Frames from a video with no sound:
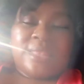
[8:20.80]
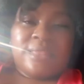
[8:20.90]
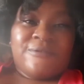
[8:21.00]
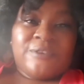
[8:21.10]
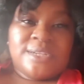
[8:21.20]
the
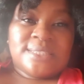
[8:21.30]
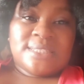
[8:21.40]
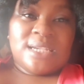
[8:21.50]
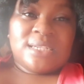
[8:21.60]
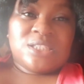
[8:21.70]
first
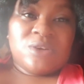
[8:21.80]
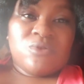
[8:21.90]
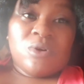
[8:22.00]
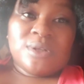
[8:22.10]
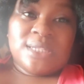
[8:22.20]
thing she
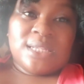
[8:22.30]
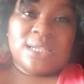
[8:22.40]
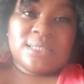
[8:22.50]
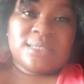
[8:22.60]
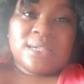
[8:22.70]
wrote in it
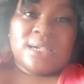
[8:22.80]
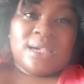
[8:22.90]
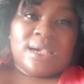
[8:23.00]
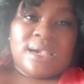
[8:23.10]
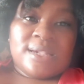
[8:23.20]

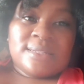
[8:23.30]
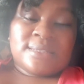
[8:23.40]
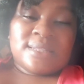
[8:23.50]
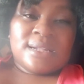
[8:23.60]
is